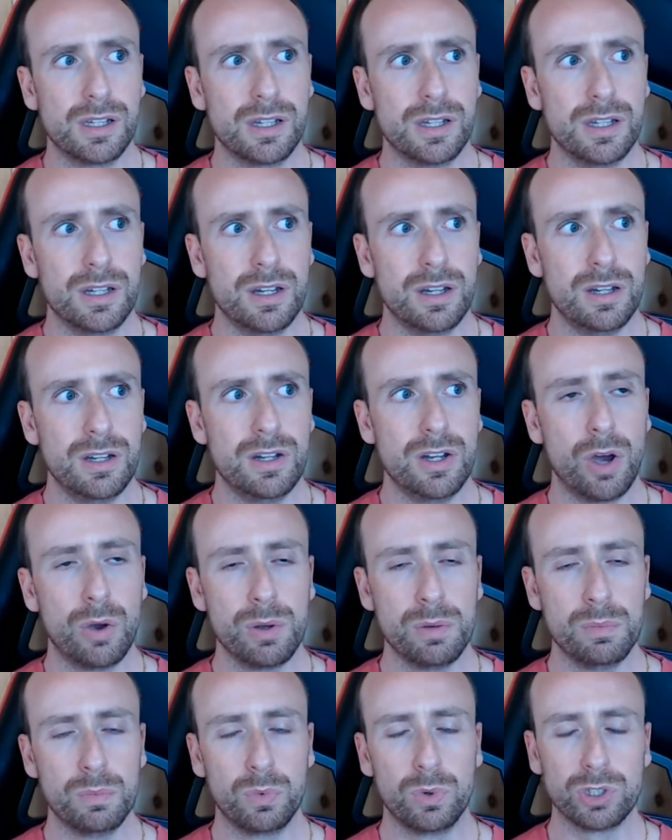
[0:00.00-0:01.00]

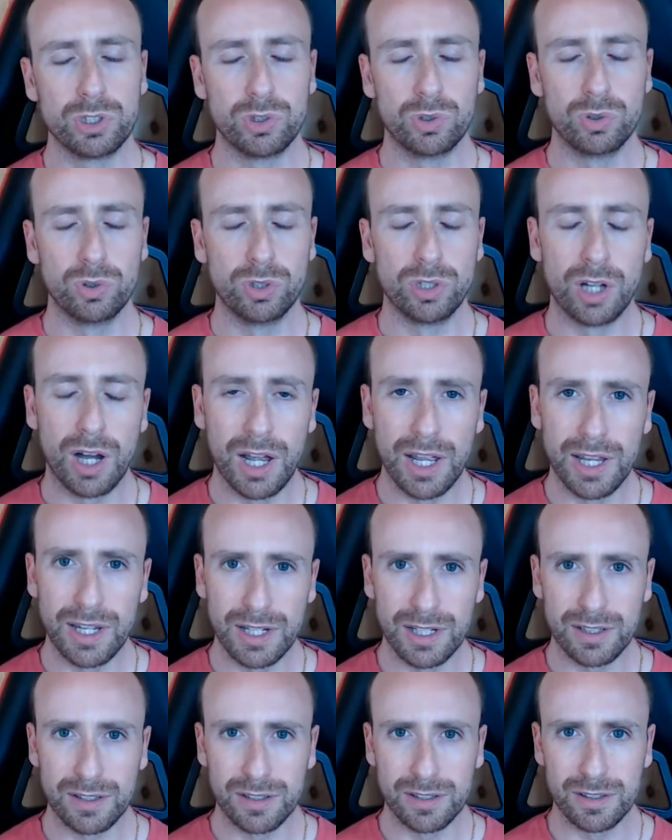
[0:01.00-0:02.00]
knowing what you're
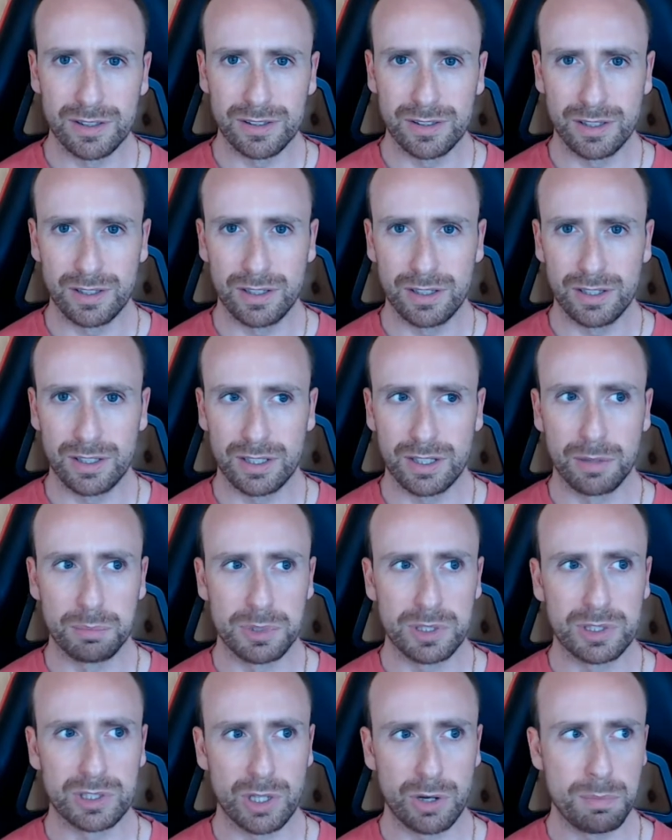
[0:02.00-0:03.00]
like can be
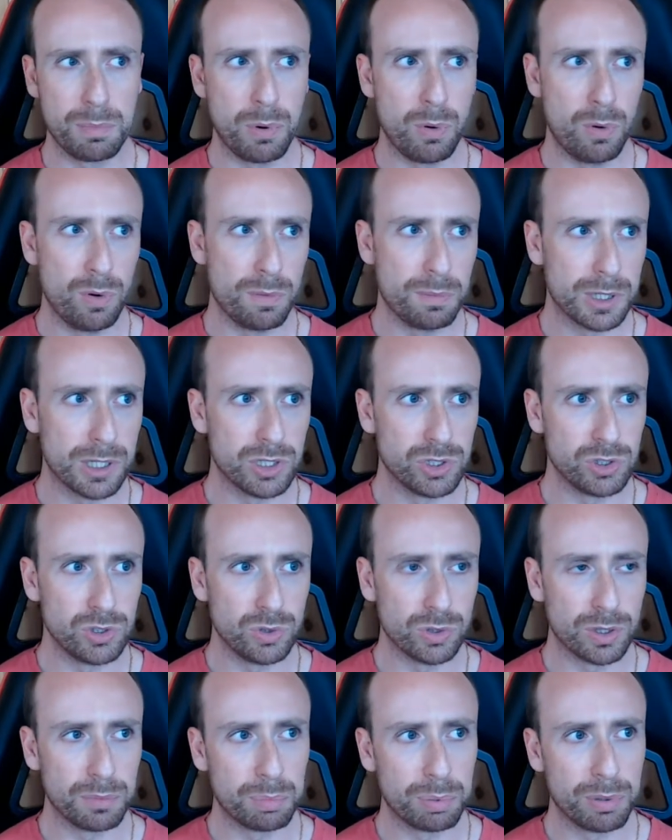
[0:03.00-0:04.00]
so important, because you
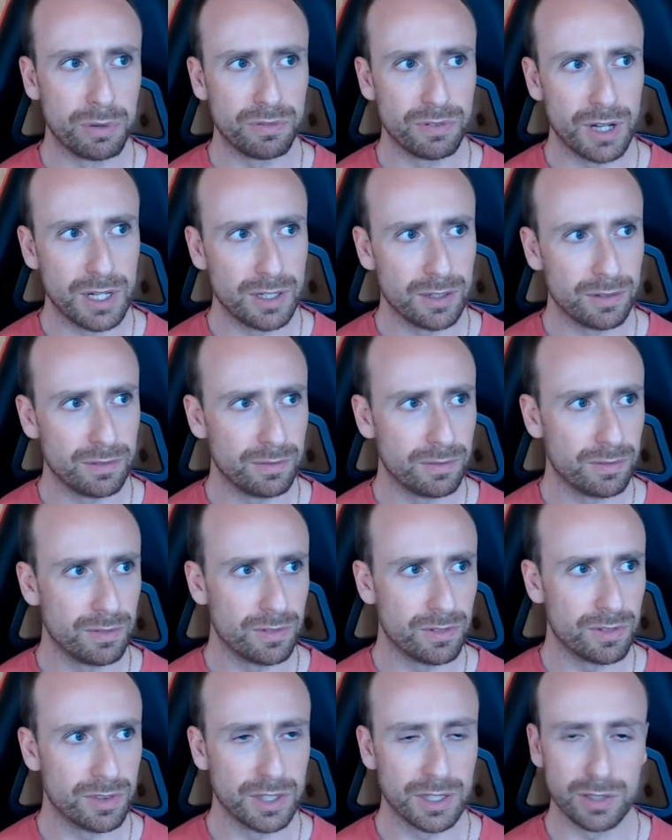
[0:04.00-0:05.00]
can prevent
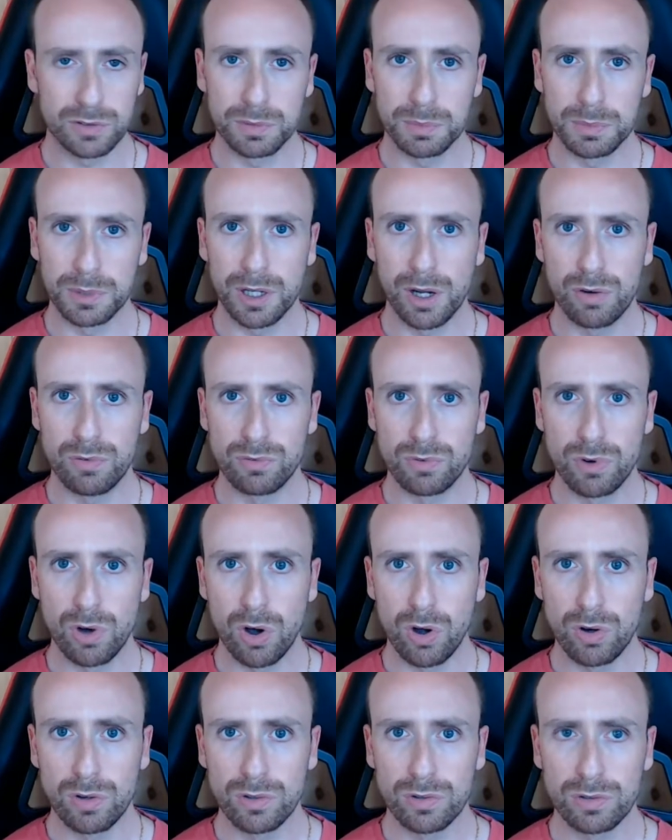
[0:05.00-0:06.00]
things from going
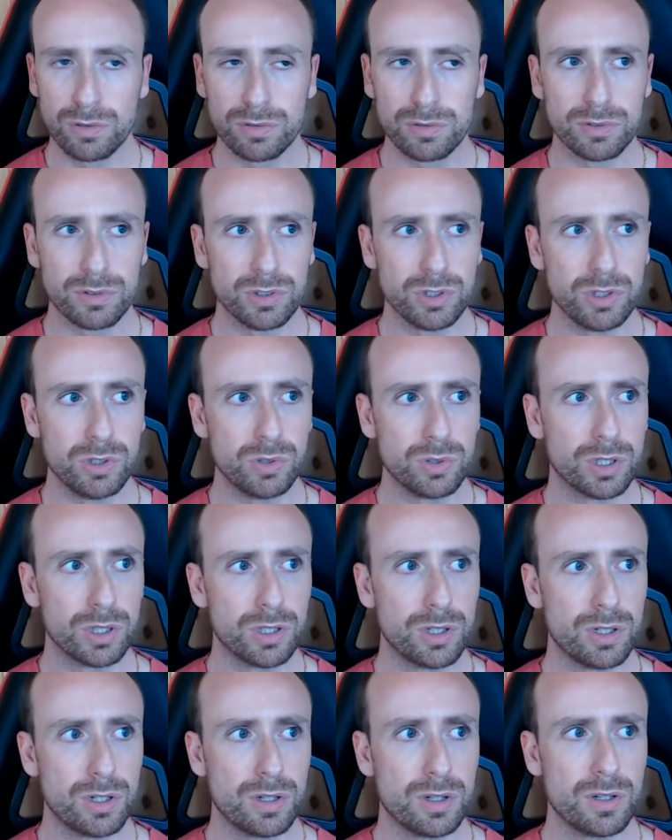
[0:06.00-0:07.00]
wrong. You
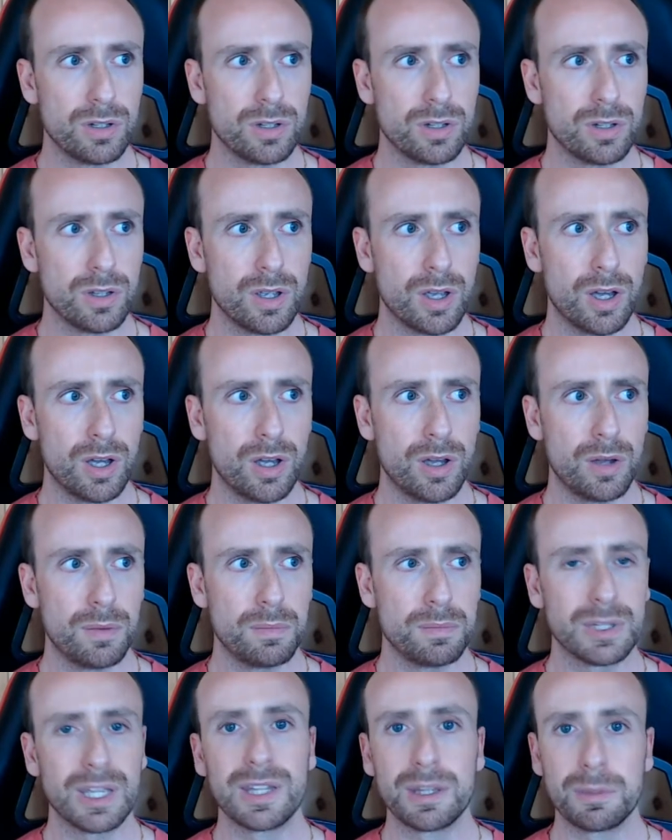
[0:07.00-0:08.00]
can
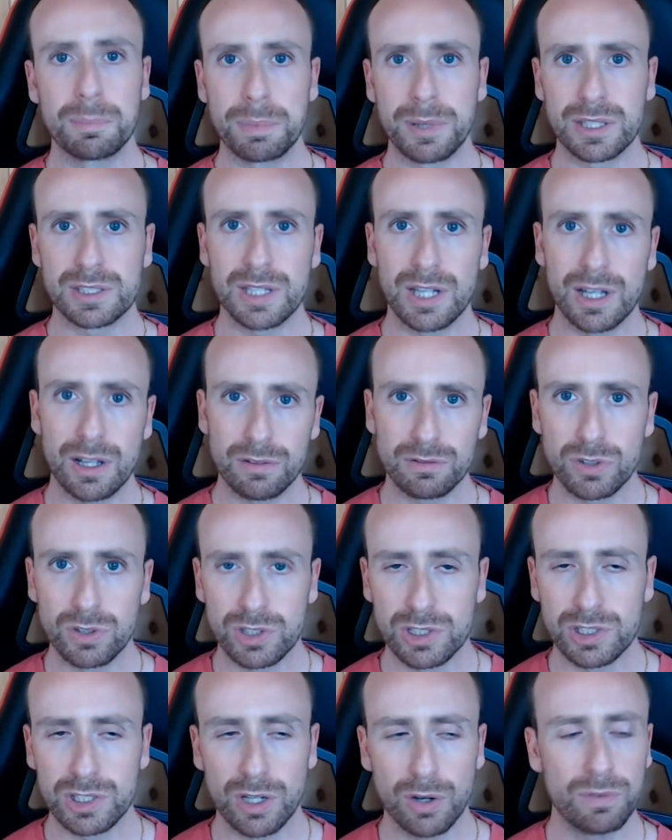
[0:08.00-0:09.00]
get the best out of
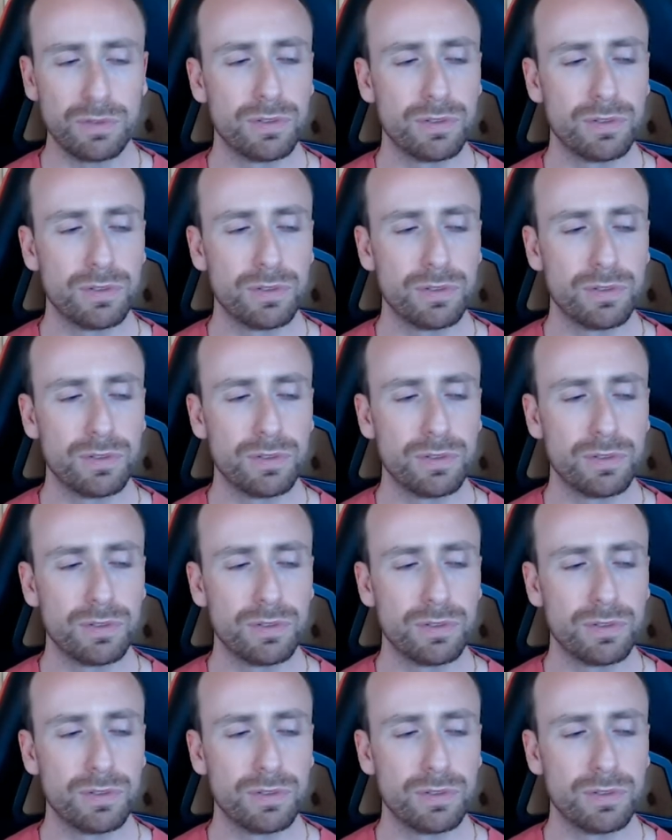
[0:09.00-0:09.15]
yourself.